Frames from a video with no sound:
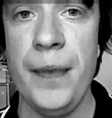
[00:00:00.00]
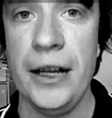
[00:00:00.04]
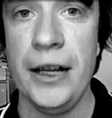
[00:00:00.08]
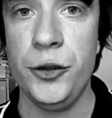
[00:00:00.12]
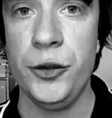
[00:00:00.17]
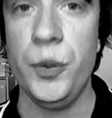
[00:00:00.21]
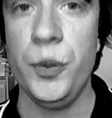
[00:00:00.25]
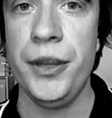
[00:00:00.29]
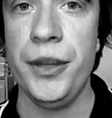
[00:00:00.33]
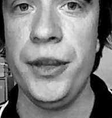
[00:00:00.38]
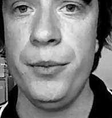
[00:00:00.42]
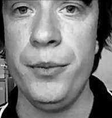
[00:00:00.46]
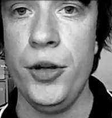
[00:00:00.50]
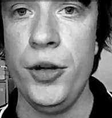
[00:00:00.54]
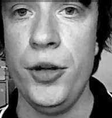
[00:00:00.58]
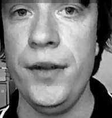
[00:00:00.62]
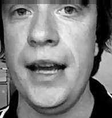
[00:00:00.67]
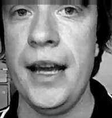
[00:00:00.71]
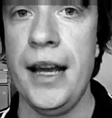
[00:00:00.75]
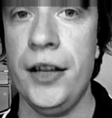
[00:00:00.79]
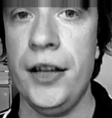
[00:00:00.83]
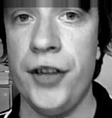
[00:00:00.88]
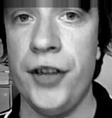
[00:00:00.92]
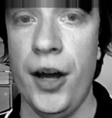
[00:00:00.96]
that's what the
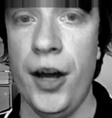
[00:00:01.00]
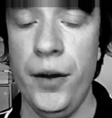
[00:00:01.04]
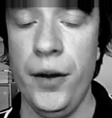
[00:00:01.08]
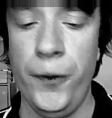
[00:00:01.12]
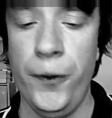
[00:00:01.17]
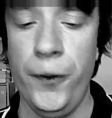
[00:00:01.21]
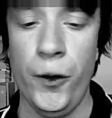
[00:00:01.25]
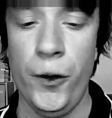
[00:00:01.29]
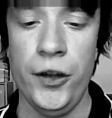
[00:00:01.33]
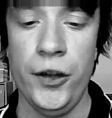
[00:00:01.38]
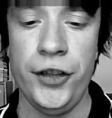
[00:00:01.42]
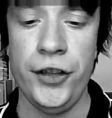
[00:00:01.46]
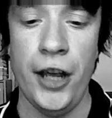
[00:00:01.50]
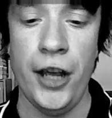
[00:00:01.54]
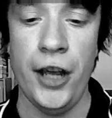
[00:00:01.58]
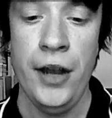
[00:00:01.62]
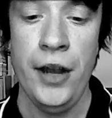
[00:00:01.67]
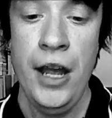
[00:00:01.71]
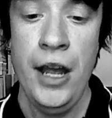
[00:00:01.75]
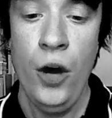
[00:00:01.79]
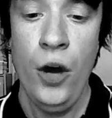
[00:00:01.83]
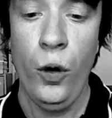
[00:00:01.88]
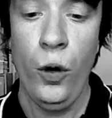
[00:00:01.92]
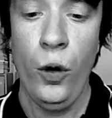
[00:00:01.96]
movie has going for it. So
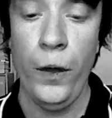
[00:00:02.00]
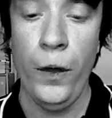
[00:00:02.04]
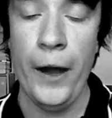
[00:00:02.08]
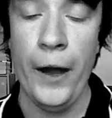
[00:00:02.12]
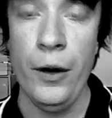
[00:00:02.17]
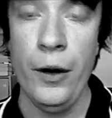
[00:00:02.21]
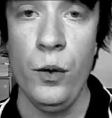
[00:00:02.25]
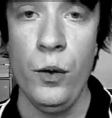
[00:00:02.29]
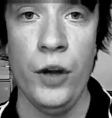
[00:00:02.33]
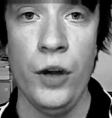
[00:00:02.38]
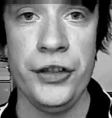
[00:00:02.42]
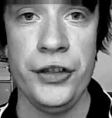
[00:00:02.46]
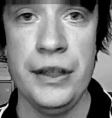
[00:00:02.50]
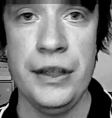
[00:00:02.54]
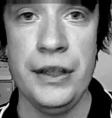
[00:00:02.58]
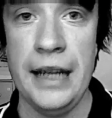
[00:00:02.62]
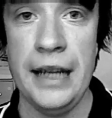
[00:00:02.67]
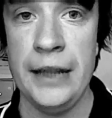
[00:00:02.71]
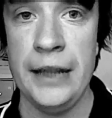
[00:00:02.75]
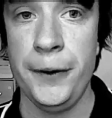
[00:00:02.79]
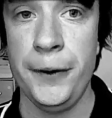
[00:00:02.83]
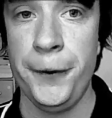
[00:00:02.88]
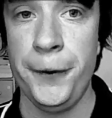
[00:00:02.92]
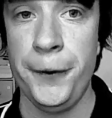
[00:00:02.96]
although it wasn't
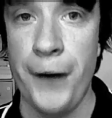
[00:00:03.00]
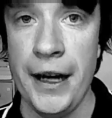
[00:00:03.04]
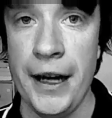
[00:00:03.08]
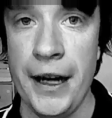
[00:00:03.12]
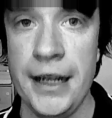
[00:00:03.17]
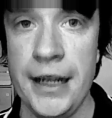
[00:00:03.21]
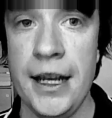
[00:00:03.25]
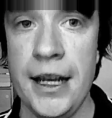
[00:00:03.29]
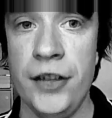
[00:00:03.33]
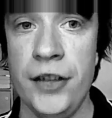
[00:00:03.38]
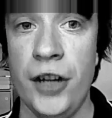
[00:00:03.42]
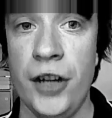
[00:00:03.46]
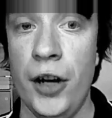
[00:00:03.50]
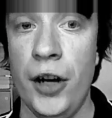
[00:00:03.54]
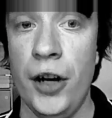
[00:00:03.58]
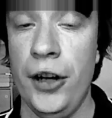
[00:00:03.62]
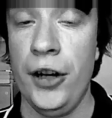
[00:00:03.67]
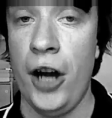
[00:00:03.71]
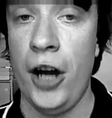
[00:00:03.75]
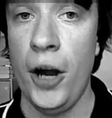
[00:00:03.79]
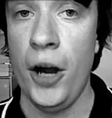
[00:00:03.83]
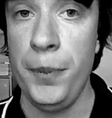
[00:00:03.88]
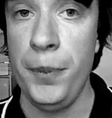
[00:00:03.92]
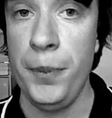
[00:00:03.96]
as funny as I'd
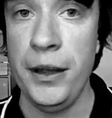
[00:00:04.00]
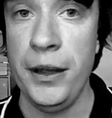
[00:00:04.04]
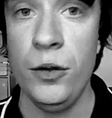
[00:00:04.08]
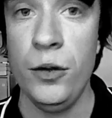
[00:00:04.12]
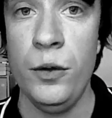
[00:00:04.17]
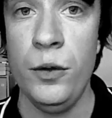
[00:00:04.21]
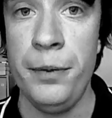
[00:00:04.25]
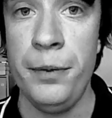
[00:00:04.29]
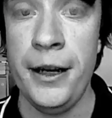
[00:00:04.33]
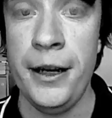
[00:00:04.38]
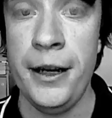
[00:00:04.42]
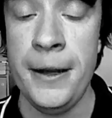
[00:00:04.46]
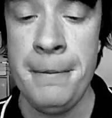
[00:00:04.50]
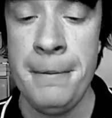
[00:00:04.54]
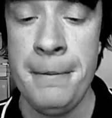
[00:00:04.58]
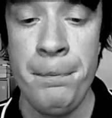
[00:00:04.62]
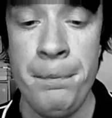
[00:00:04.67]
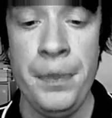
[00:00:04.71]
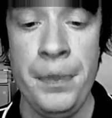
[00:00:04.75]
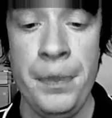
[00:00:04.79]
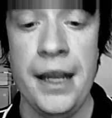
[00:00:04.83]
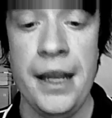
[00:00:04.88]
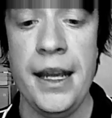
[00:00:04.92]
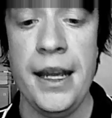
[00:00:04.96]
hoping it would be,
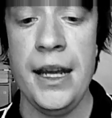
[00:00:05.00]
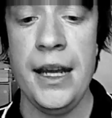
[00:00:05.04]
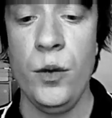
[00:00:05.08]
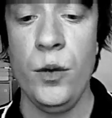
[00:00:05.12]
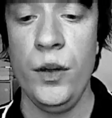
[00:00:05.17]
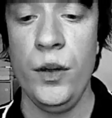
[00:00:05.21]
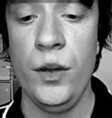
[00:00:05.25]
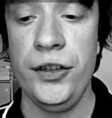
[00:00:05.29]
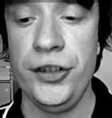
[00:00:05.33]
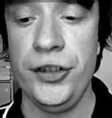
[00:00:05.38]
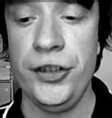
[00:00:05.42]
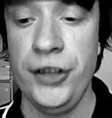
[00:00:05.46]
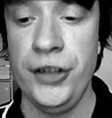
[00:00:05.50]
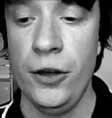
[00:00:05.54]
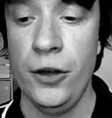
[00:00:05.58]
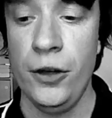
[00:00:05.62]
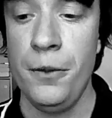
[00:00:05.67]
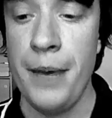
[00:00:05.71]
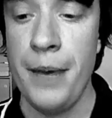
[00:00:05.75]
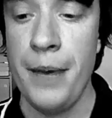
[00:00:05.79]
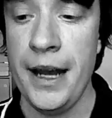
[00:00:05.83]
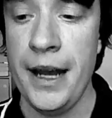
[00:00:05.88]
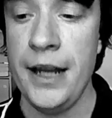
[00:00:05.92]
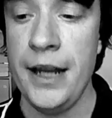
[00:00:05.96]
it was still
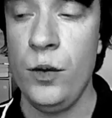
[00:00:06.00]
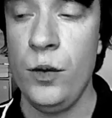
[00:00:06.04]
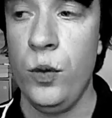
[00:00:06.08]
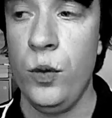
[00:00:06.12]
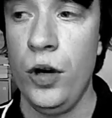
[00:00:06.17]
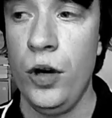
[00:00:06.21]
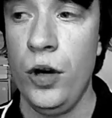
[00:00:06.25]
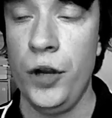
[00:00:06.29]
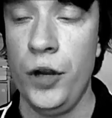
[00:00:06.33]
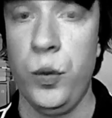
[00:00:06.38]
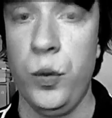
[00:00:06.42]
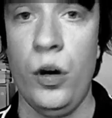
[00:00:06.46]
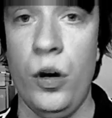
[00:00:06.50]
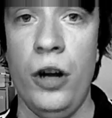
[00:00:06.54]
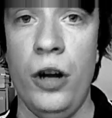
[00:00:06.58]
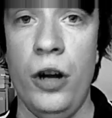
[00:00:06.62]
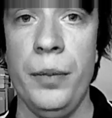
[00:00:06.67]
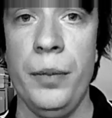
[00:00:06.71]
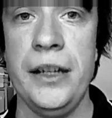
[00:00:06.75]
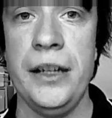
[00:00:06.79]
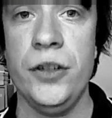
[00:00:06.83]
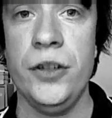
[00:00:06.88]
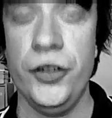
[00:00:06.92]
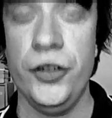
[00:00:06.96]
made worthwhile
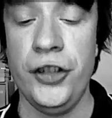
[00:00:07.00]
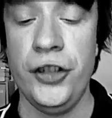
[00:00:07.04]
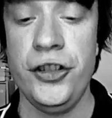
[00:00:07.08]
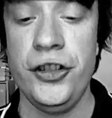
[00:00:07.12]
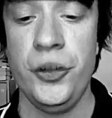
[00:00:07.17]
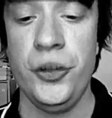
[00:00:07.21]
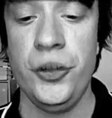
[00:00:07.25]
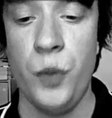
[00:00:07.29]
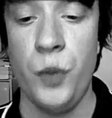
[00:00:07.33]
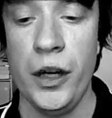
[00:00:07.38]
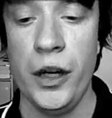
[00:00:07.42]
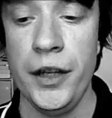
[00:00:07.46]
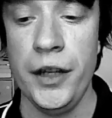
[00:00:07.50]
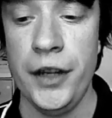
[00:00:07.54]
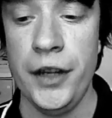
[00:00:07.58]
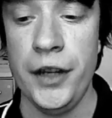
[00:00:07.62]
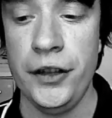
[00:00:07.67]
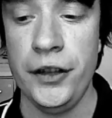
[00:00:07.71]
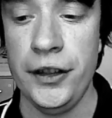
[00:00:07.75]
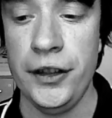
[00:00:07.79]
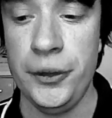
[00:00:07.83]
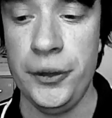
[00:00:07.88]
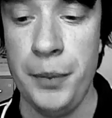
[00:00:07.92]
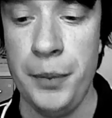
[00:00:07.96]
because it's just one of
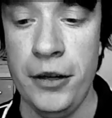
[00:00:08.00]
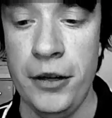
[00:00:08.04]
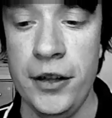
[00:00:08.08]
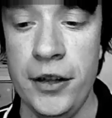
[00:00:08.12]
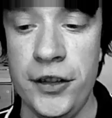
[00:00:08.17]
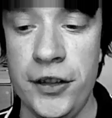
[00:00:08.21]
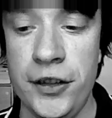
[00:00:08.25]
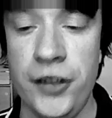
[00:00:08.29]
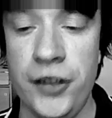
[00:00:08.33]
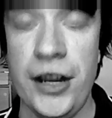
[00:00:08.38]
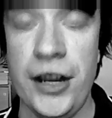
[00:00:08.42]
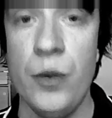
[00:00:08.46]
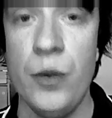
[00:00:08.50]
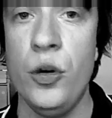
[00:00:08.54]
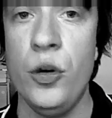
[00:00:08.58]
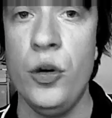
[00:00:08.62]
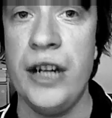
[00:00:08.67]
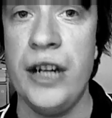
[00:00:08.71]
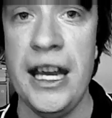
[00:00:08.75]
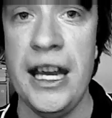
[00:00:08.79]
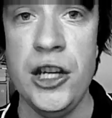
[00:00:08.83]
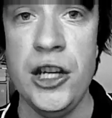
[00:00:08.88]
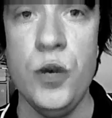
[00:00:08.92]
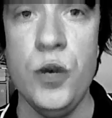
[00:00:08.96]
those experiences that will
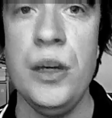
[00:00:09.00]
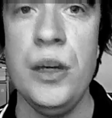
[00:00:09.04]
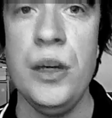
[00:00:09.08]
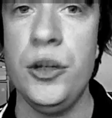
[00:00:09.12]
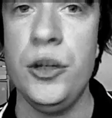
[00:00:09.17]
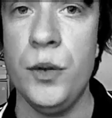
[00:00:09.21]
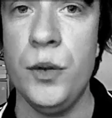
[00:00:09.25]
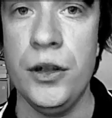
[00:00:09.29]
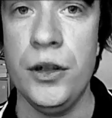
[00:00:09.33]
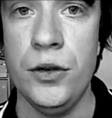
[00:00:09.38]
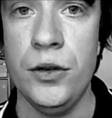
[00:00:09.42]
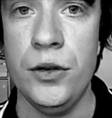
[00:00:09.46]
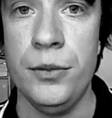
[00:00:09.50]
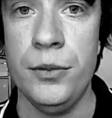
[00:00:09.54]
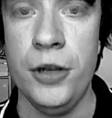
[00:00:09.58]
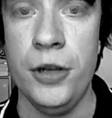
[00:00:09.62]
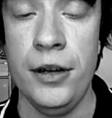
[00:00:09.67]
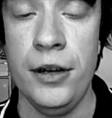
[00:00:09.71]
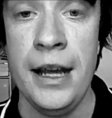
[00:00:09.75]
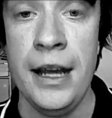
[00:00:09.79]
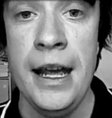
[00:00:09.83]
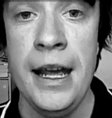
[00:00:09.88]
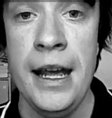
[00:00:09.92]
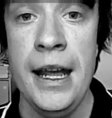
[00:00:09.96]
get you into a good
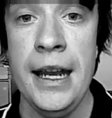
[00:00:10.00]
mood.